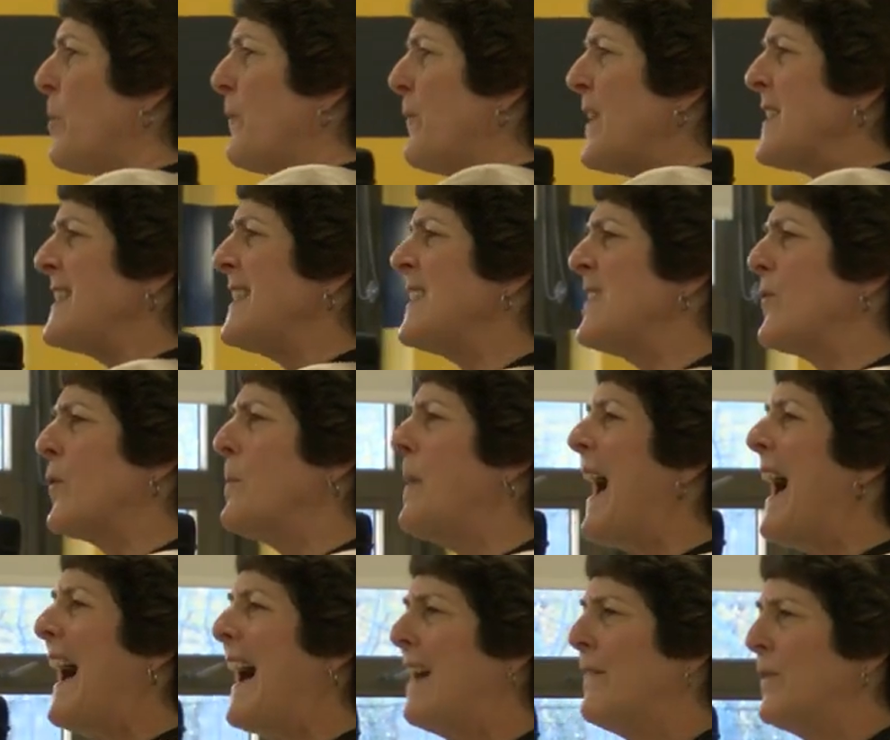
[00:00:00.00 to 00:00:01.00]
Professors from
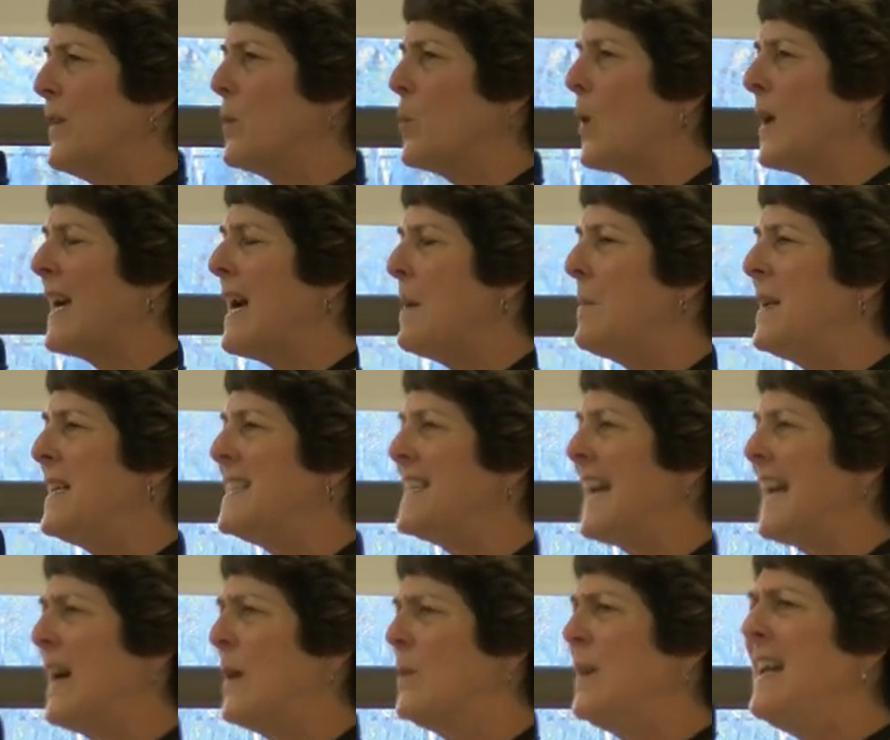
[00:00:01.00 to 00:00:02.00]
Harvard were coming
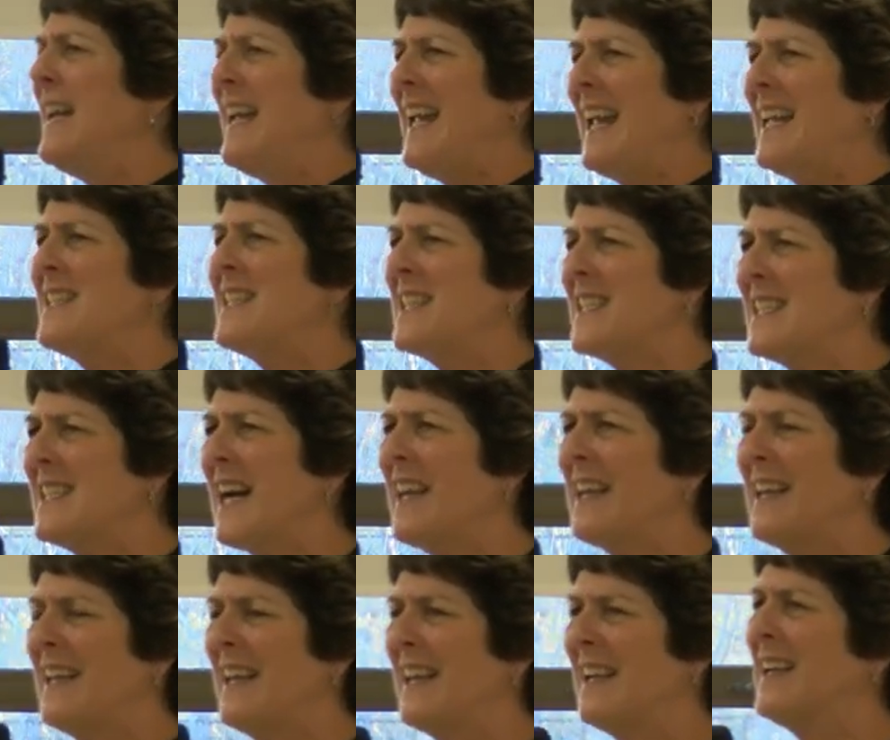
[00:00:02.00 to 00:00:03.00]
down and
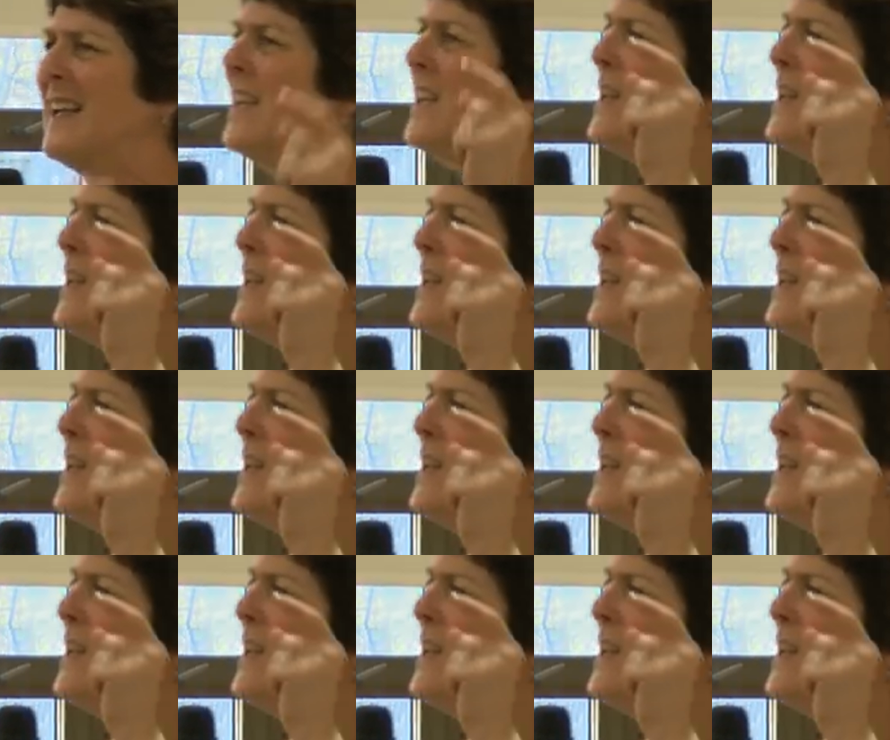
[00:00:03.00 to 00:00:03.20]
studying.